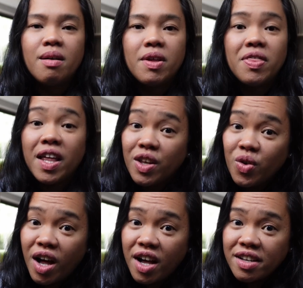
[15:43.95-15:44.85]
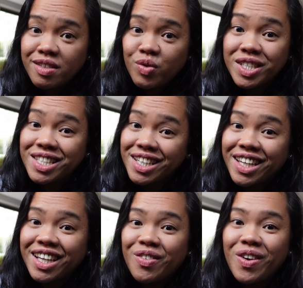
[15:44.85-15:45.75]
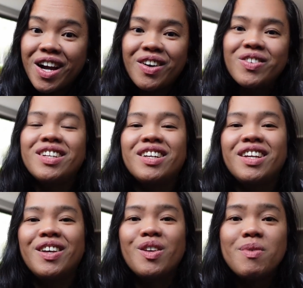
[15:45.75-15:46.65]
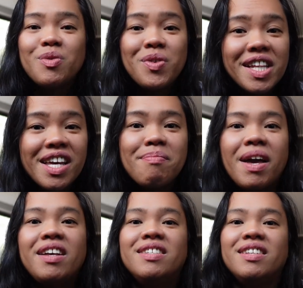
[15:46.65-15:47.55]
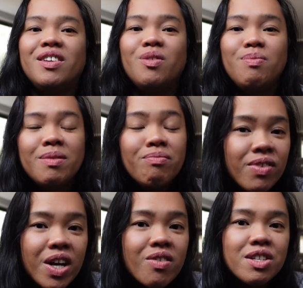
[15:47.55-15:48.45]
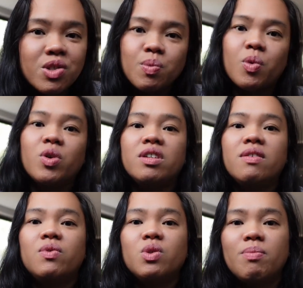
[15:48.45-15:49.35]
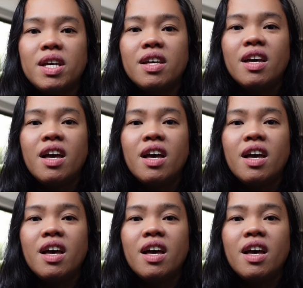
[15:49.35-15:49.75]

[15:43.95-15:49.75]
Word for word: But thank you guys for sticking around. You've been really amazing. You've been very supportive to me.